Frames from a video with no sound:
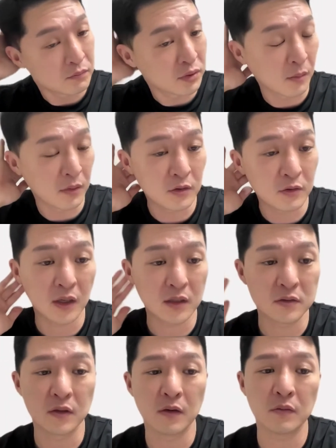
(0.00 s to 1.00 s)
Probably you
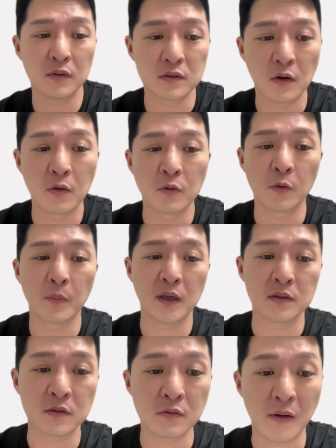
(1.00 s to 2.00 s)
guys know. It's a Hong
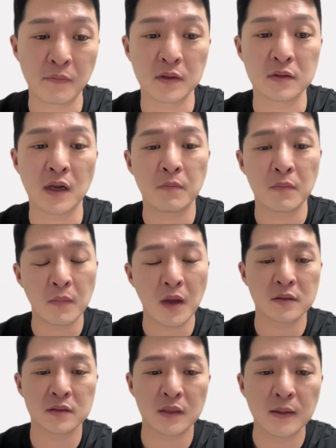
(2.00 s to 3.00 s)
Kong-based graphic design
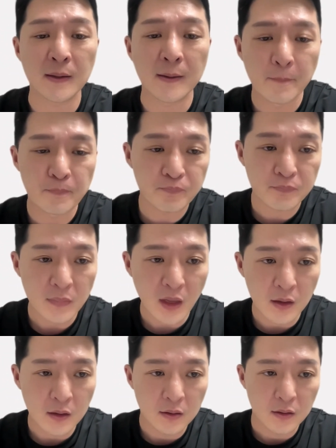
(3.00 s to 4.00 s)
magazine.
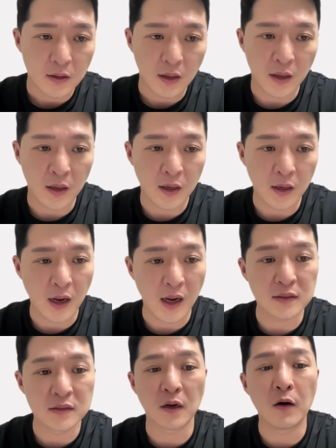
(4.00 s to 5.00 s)
And
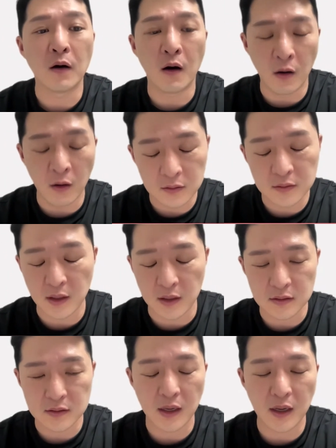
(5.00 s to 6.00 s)
I saw all
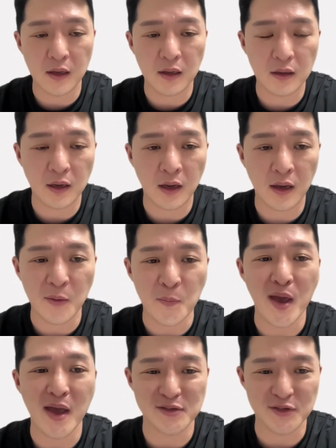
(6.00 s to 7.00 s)
things I
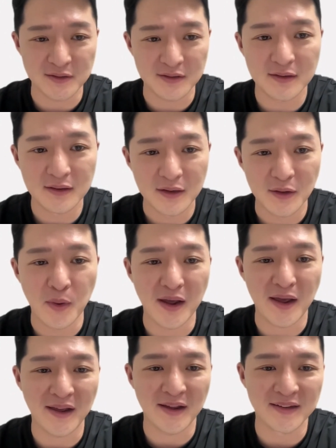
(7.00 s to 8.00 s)
imagined in my
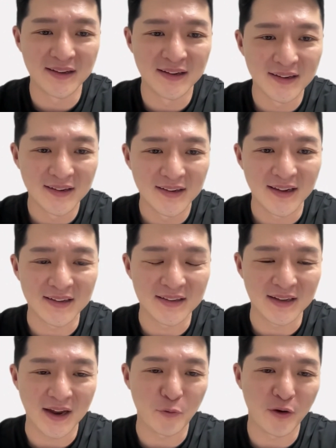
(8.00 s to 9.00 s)
head. And
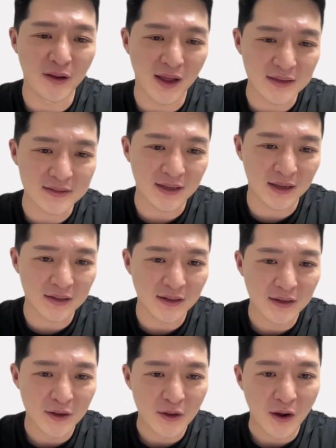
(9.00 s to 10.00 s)
then I realized that,
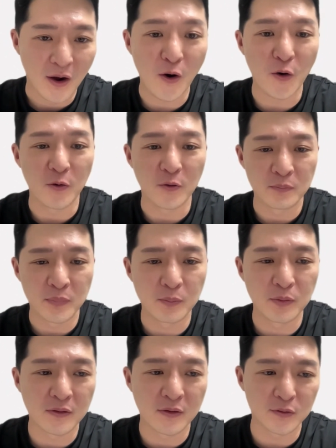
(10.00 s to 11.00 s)
oh,
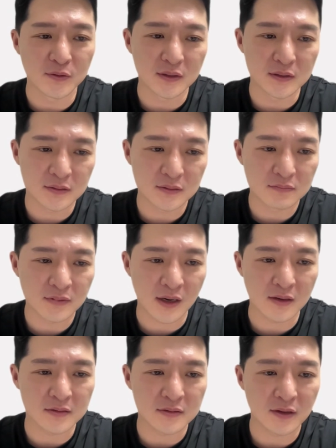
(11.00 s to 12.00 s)
people call this
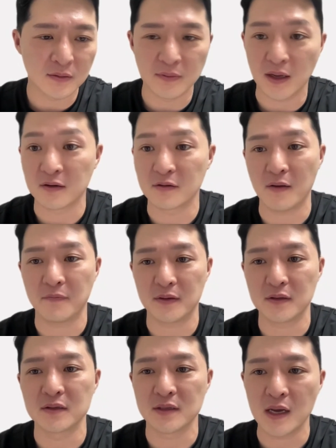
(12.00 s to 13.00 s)
kind of stuff like
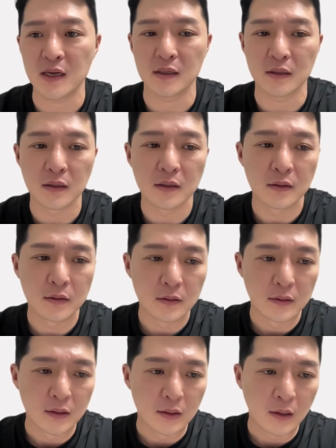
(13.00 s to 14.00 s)
graphic design.
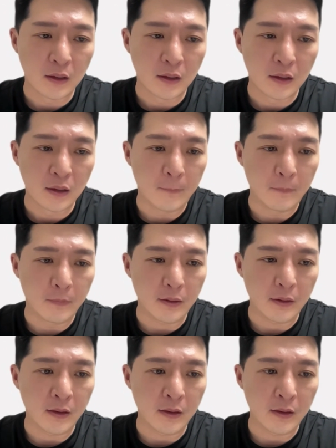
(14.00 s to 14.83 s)
And